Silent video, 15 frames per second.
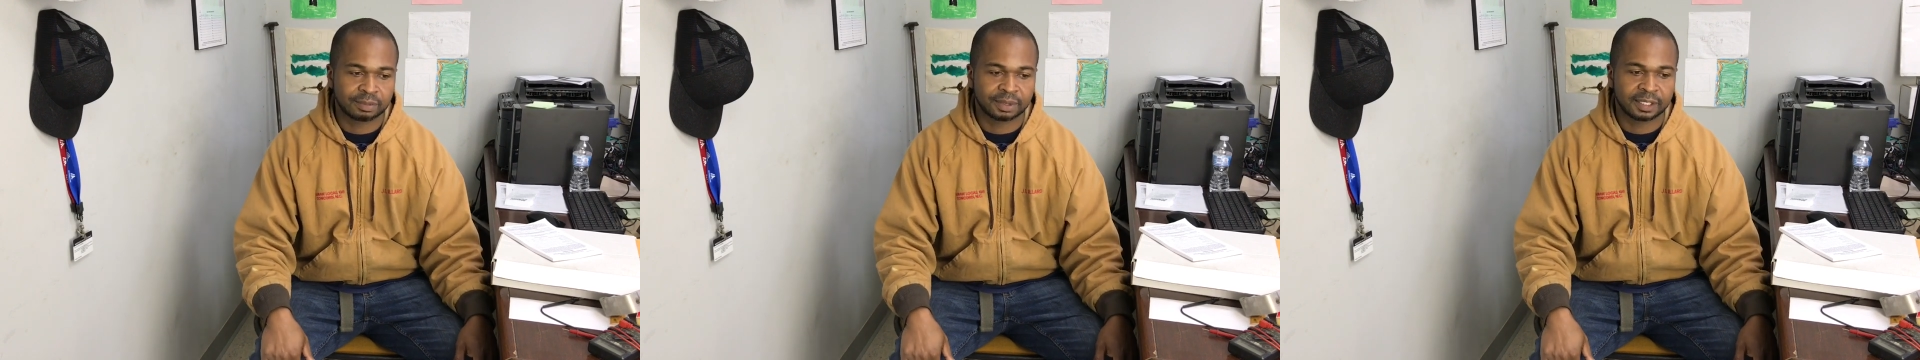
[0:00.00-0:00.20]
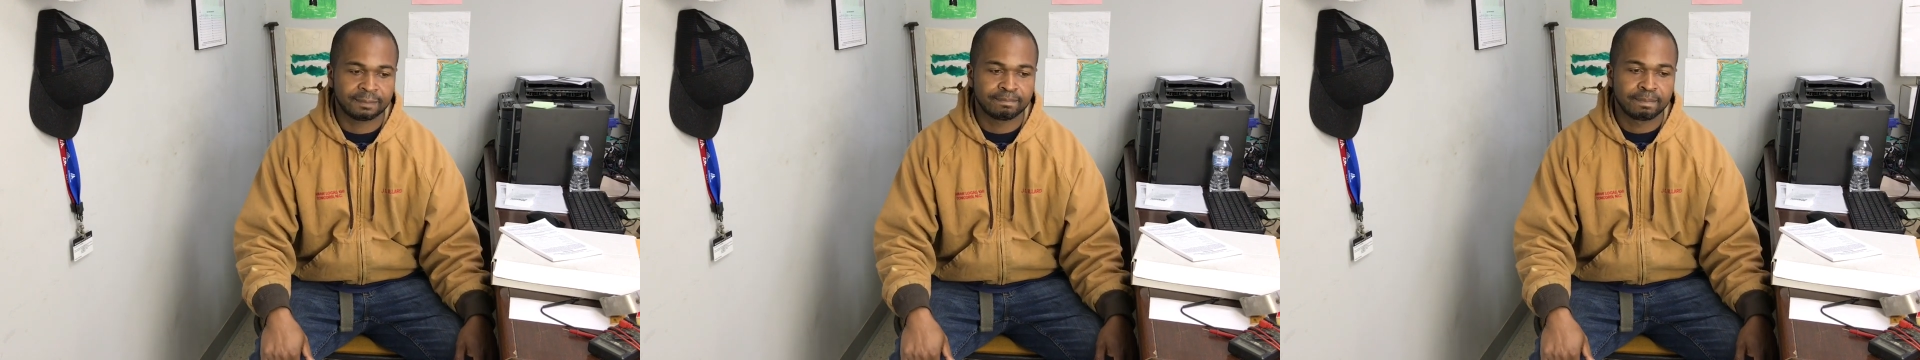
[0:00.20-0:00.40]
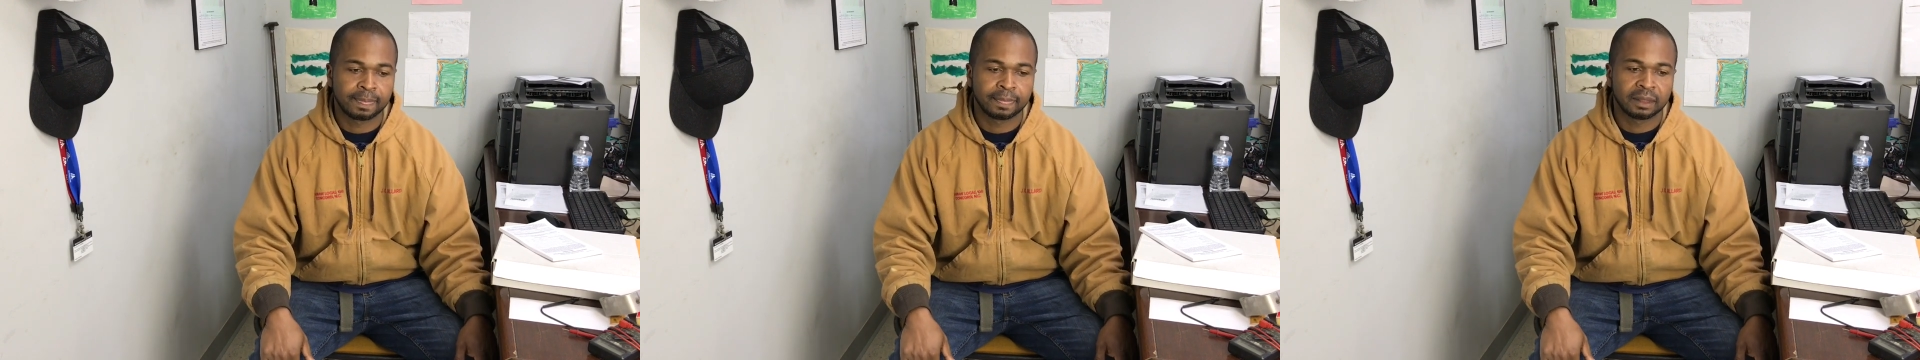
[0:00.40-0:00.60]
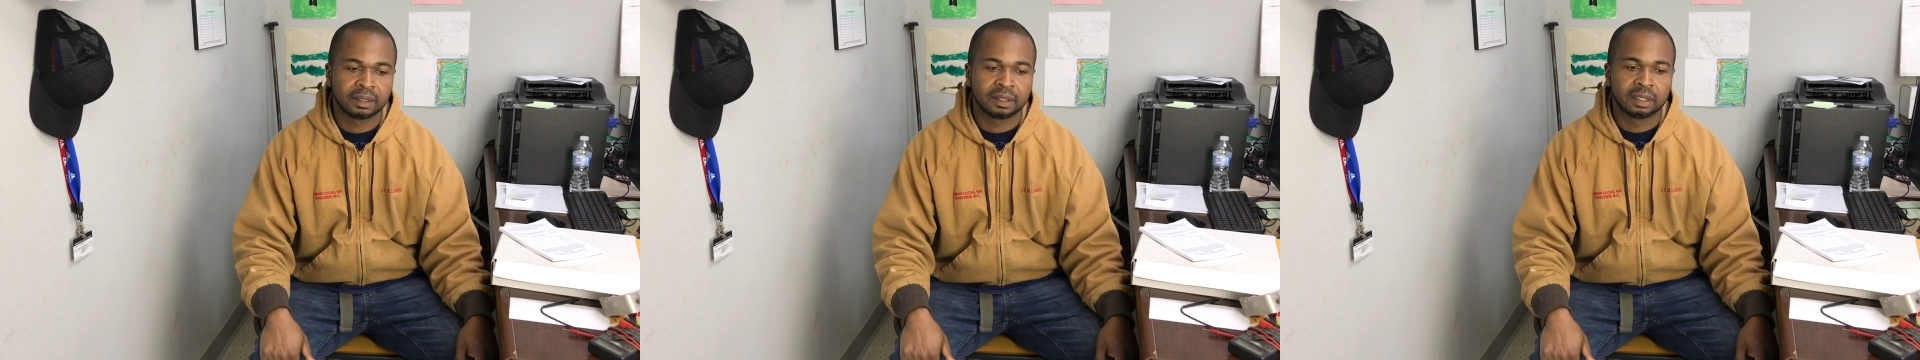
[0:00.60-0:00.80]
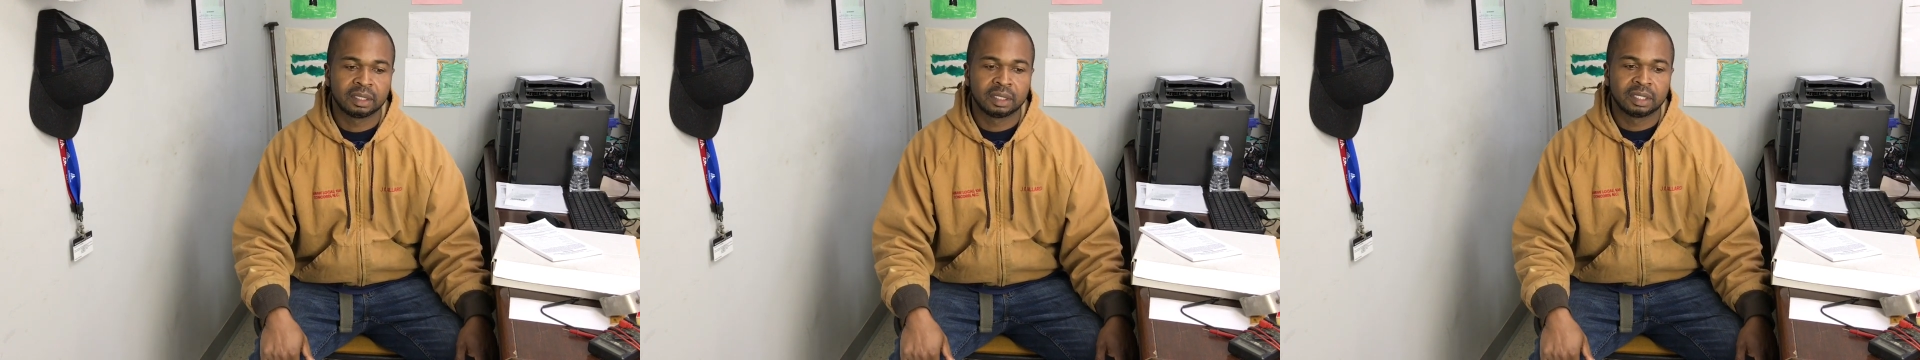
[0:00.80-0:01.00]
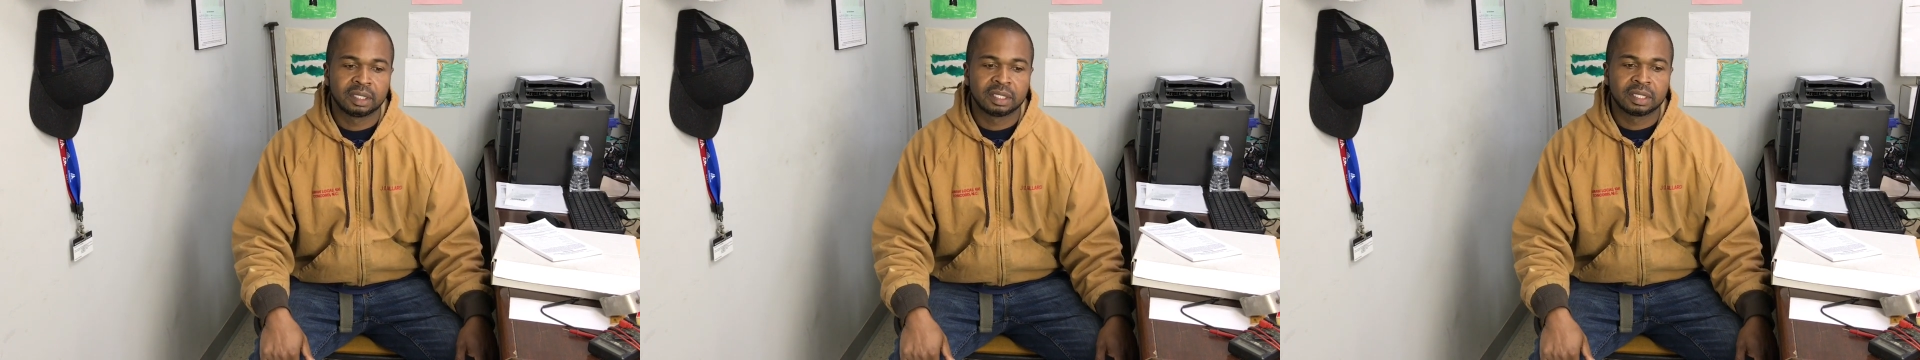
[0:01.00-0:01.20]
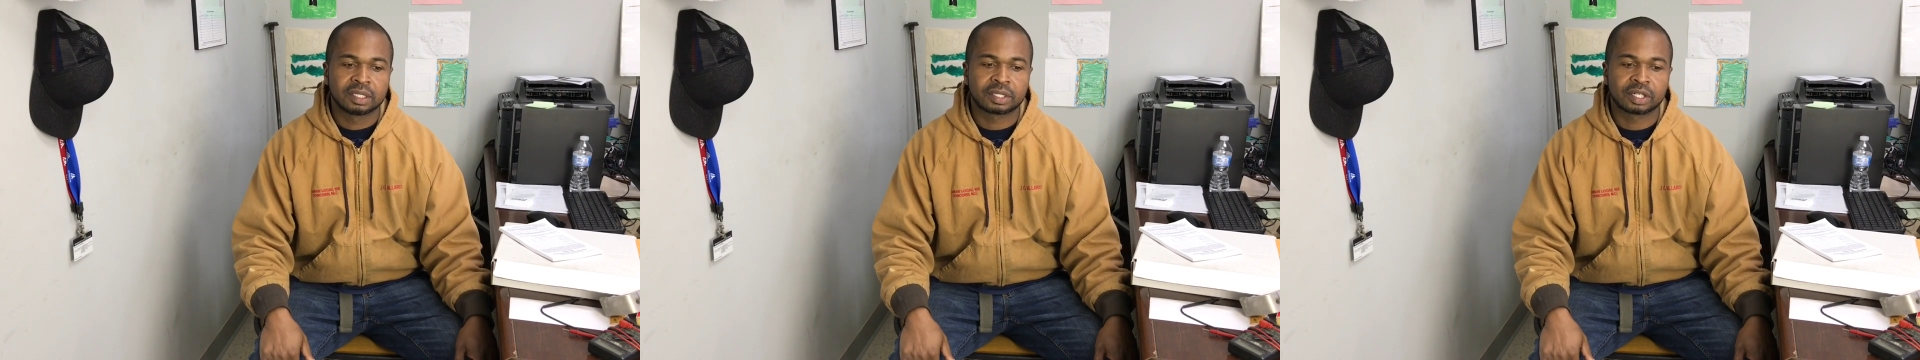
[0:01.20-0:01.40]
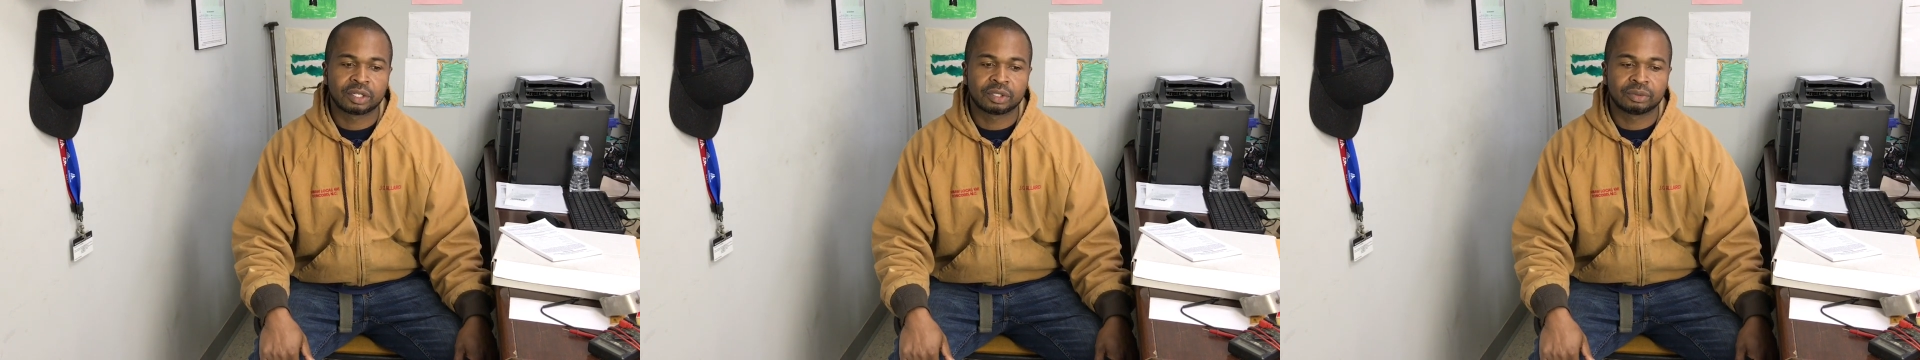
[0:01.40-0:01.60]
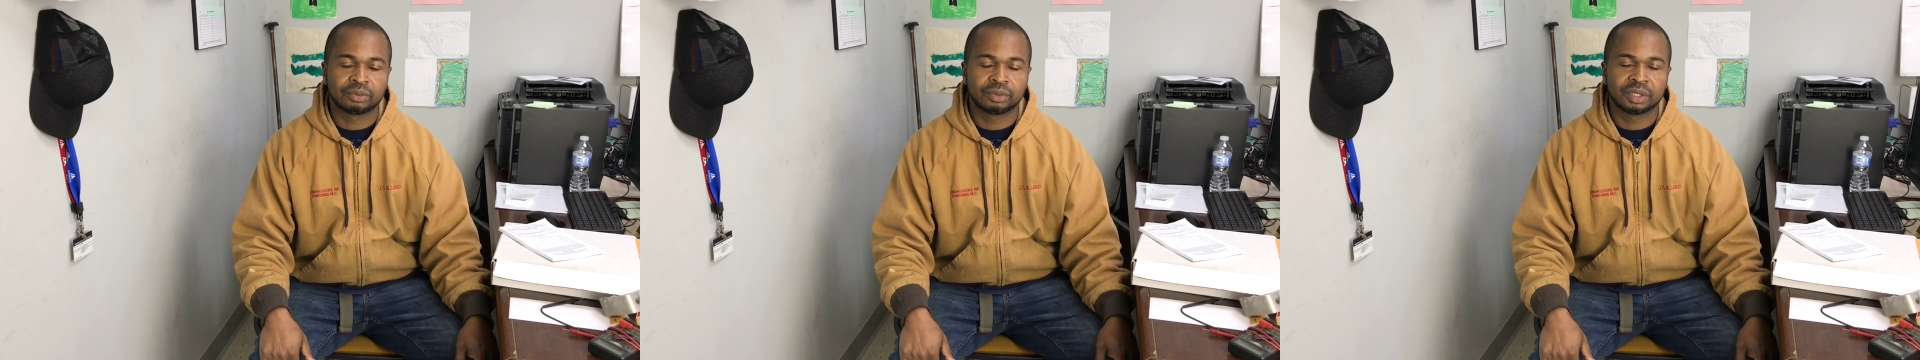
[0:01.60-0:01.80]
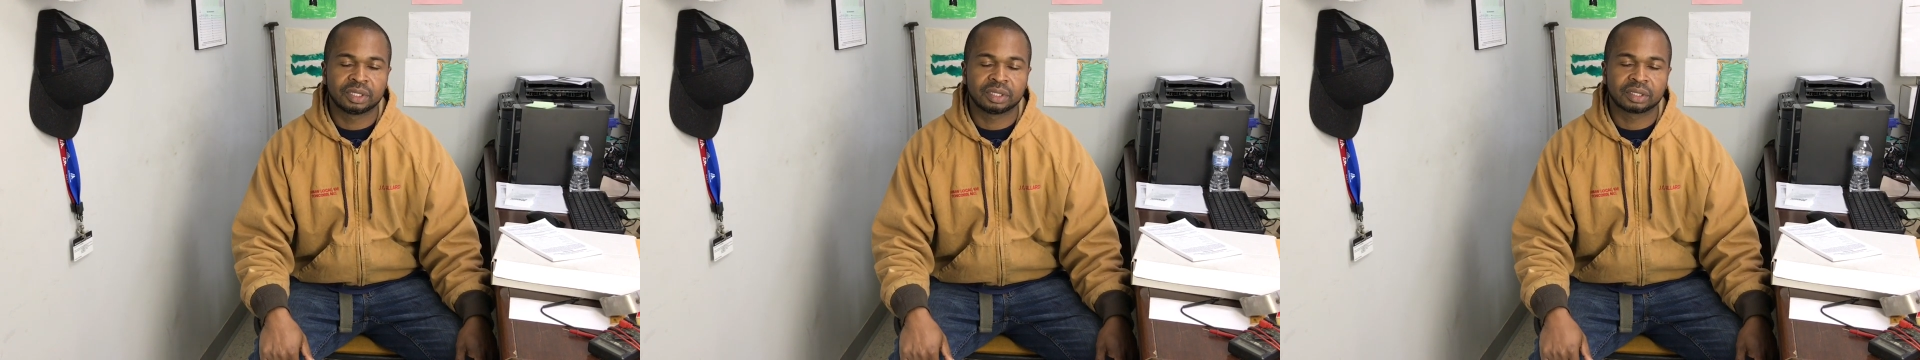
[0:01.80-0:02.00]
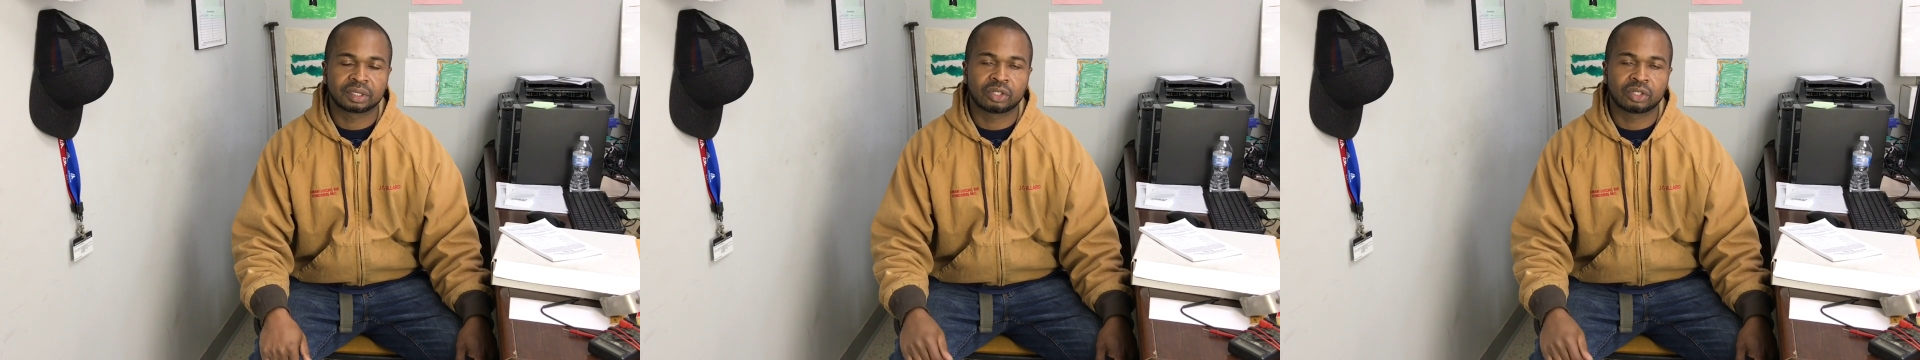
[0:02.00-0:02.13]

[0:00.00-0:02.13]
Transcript: But so we're